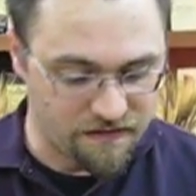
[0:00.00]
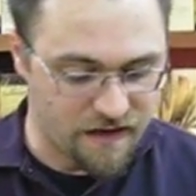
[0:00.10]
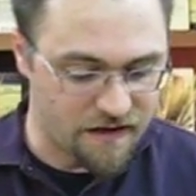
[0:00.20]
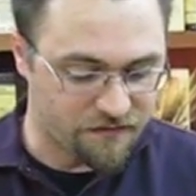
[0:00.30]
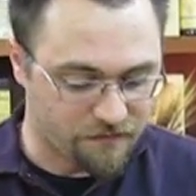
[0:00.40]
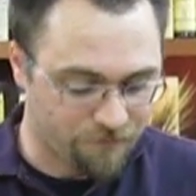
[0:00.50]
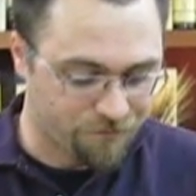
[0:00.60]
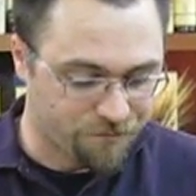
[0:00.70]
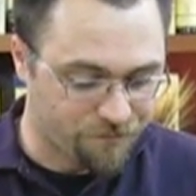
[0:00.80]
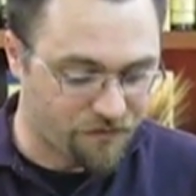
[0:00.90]
that is.
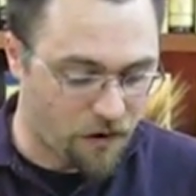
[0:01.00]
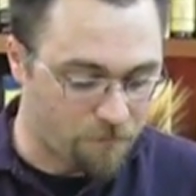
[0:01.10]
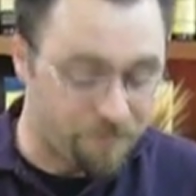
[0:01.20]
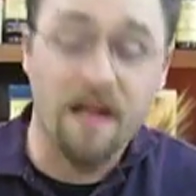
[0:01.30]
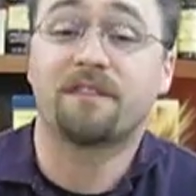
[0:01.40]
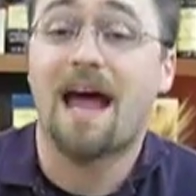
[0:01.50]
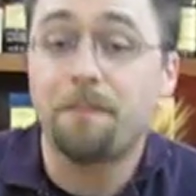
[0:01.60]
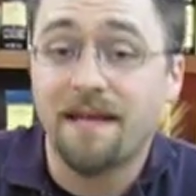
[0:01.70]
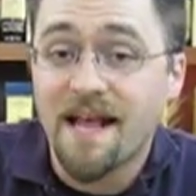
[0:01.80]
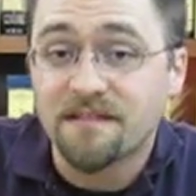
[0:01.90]
So there's
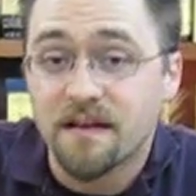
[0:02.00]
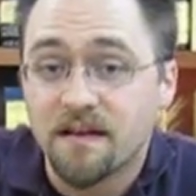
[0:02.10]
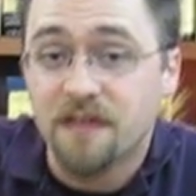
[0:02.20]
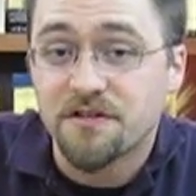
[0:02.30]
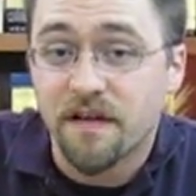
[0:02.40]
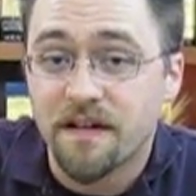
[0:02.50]
IPAs in a nutshell.